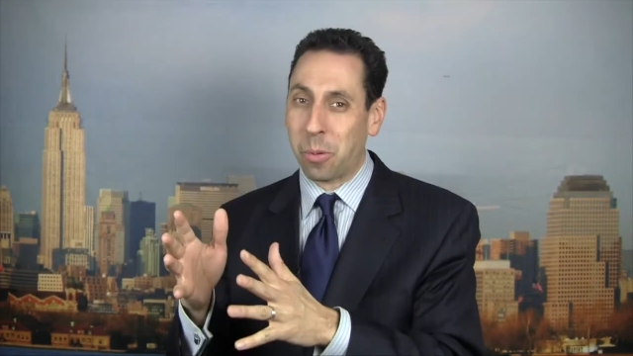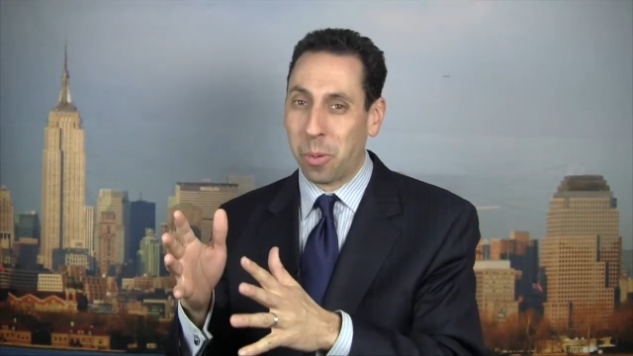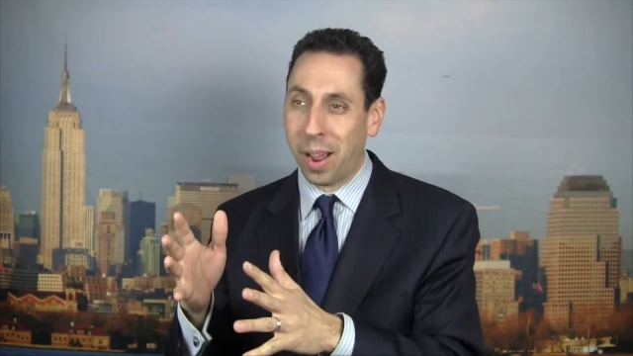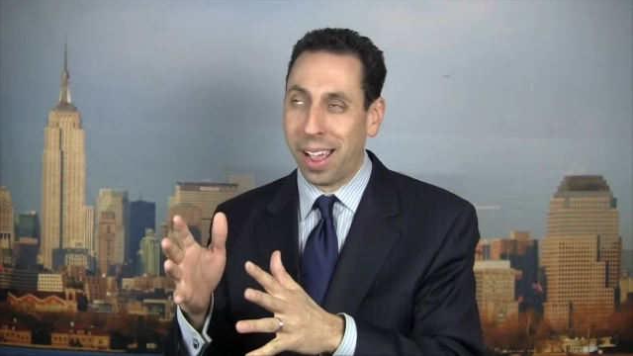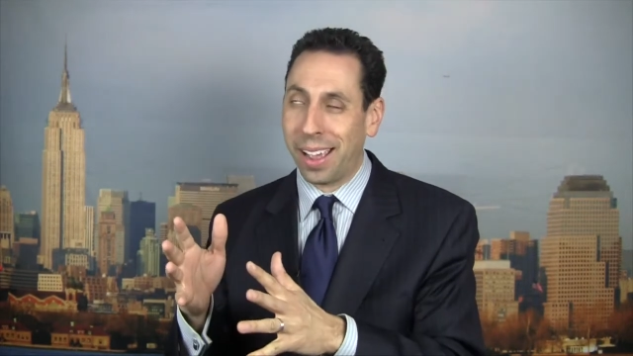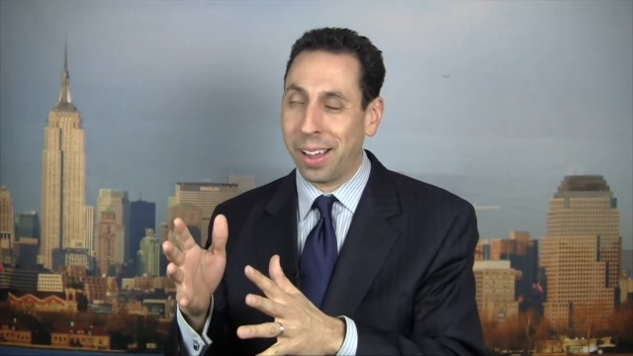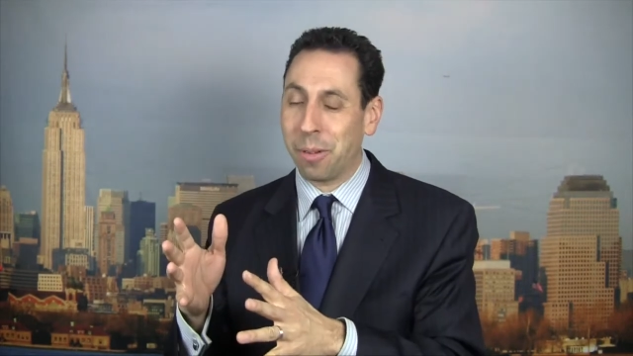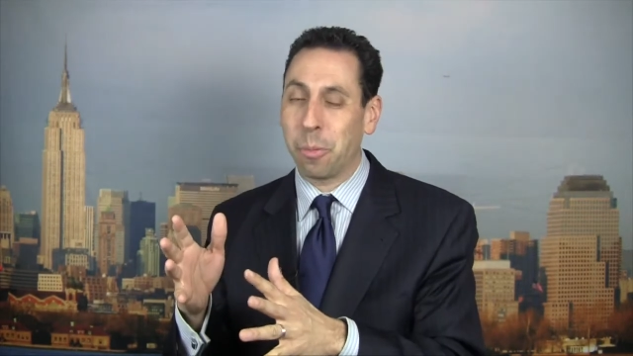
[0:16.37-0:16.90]

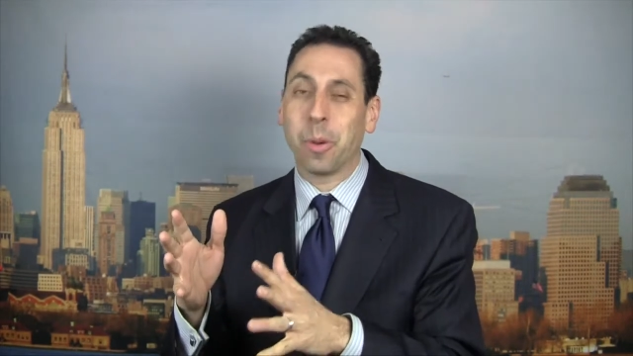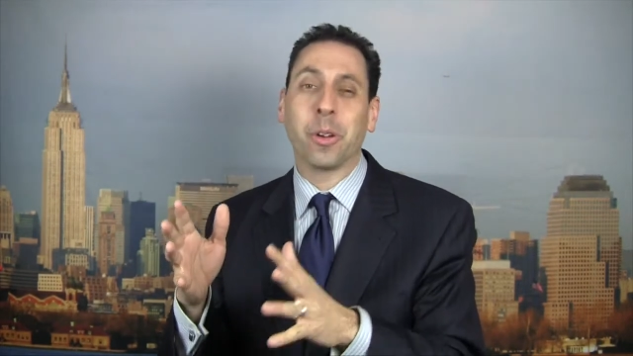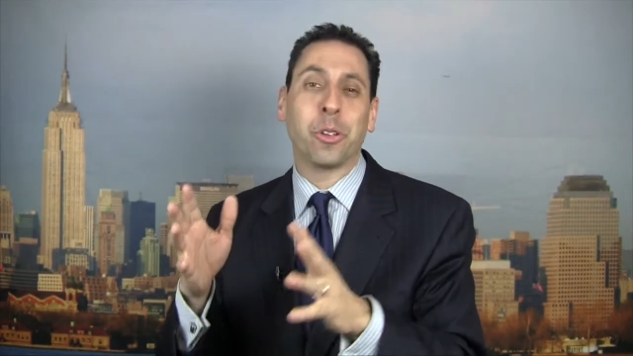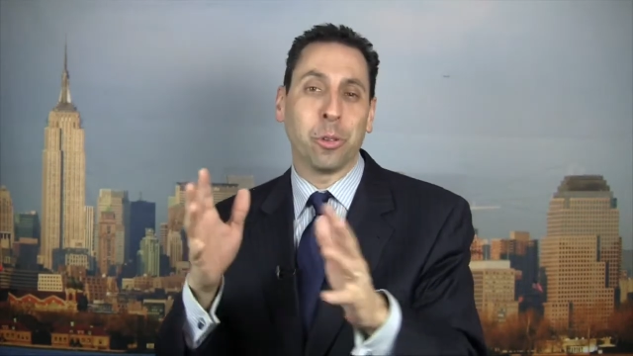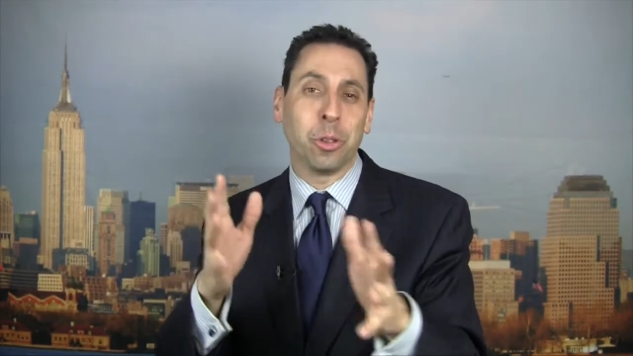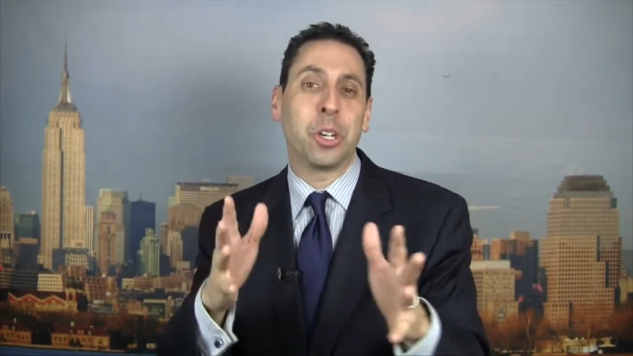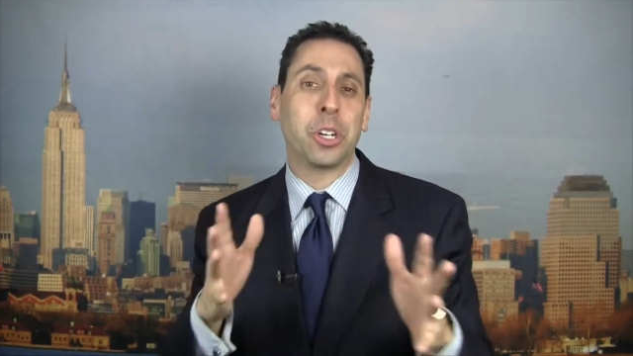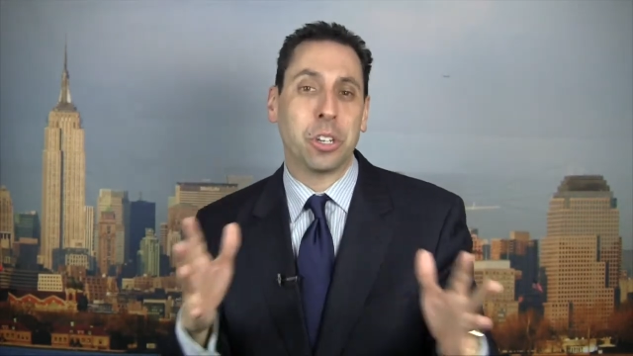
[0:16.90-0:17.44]
way where
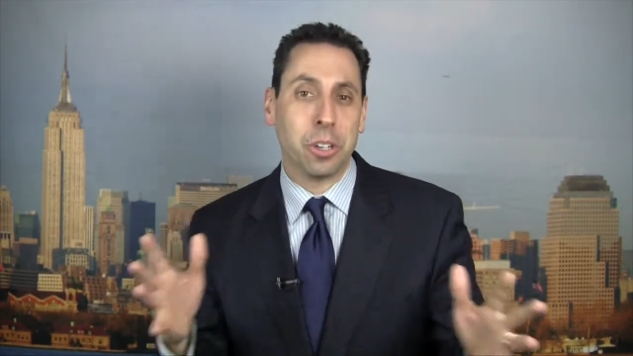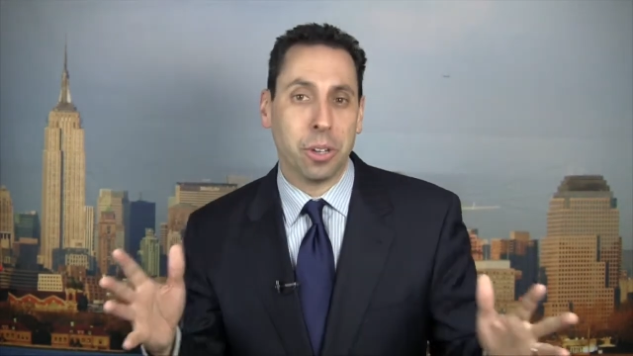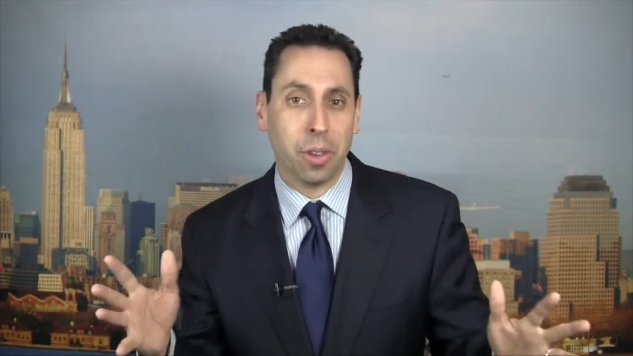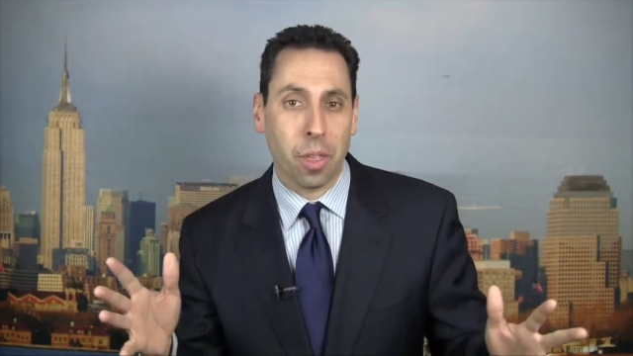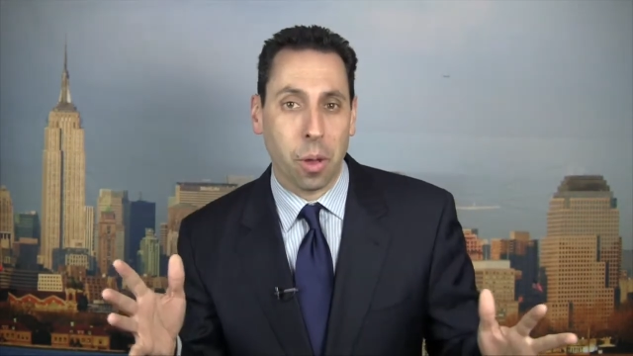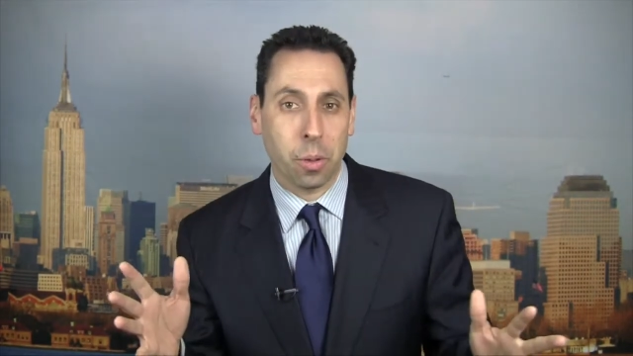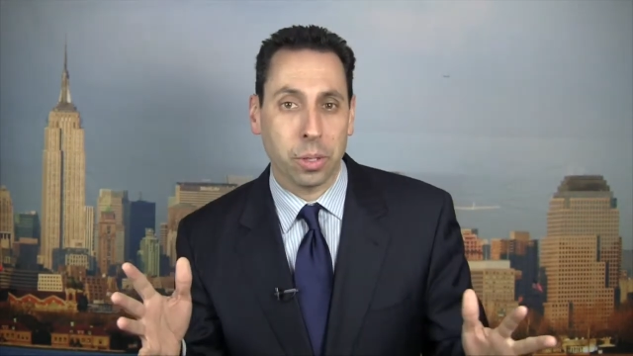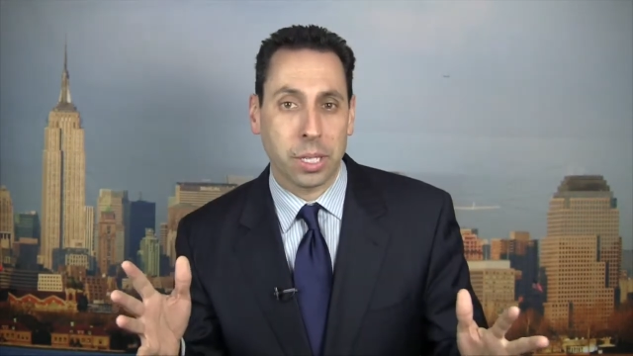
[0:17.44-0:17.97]
you look good
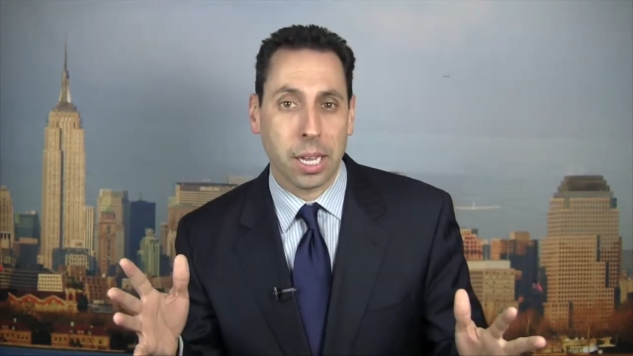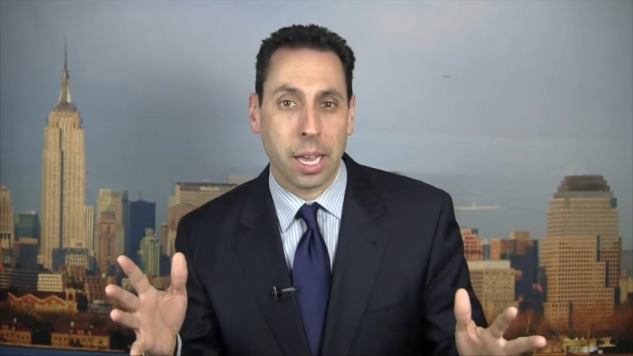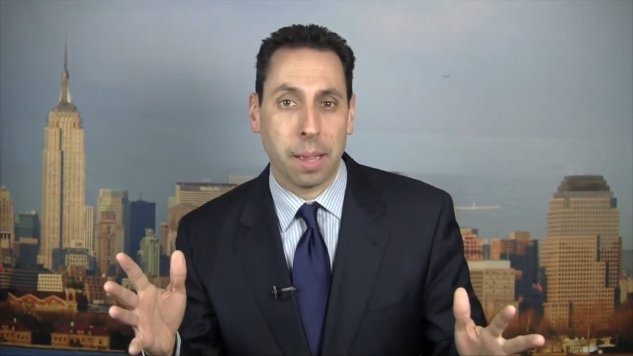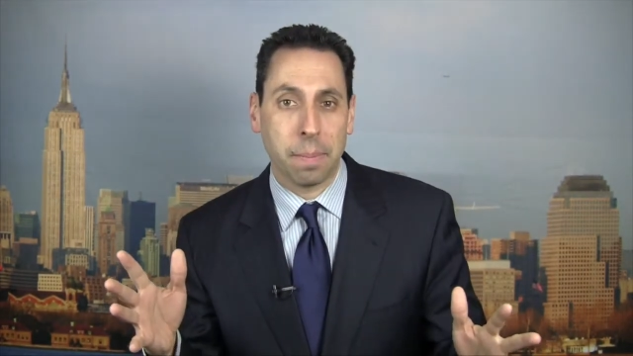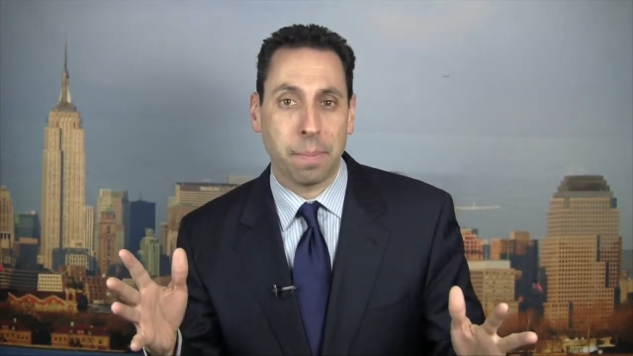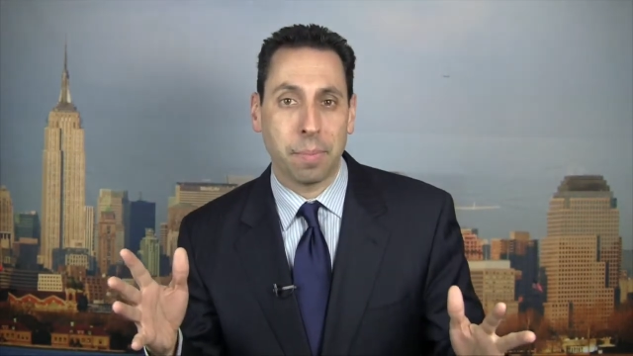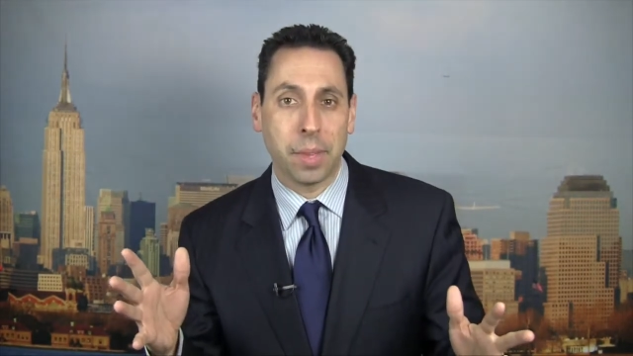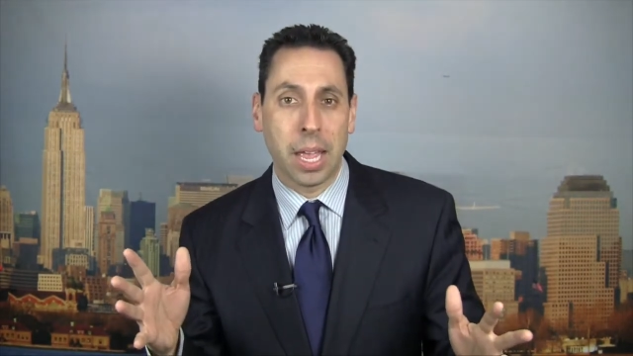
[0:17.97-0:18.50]
the whole time.